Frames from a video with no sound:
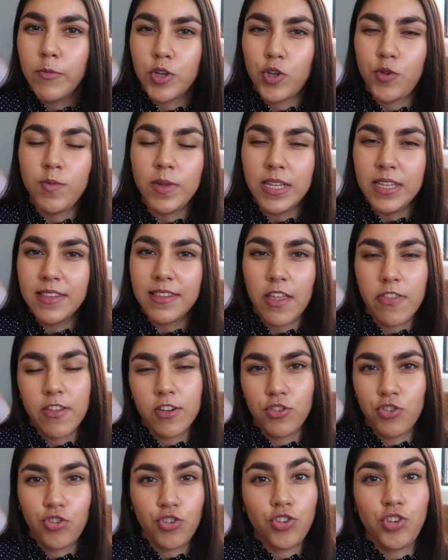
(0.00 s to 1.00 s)
which means that
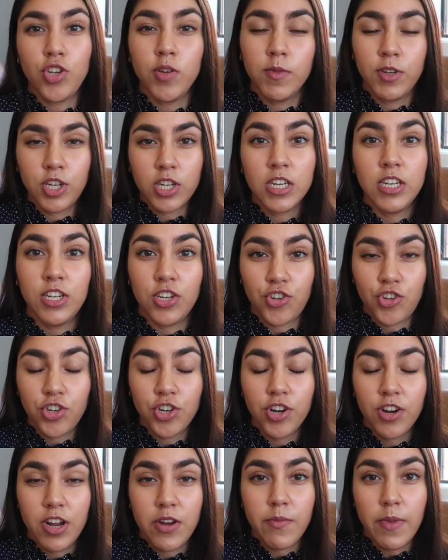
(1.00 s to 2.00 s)
there's just too much
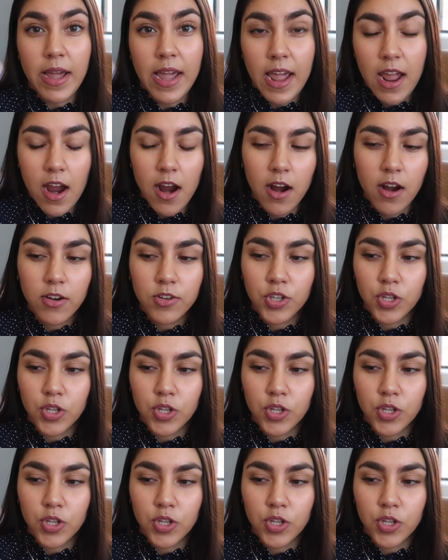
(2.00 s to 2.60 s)
conditioner in my hair,